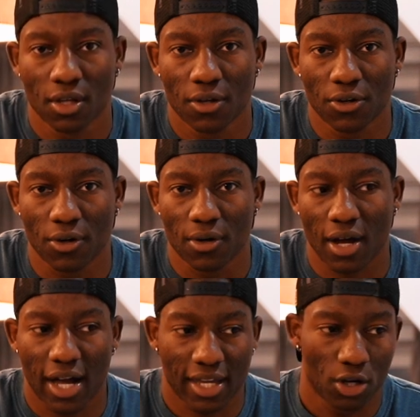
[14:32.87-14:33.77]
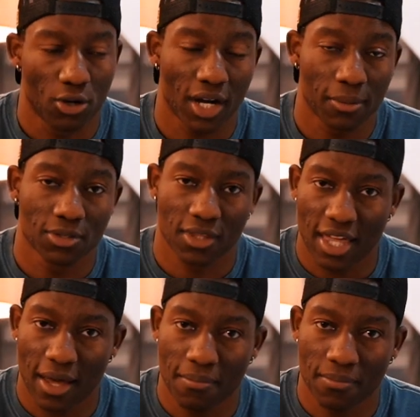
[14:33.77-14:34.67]
You know, I can look up to
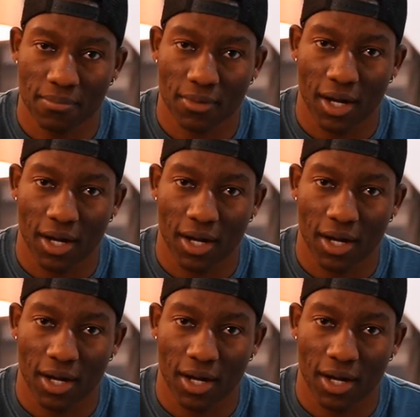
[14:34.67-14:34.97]
them,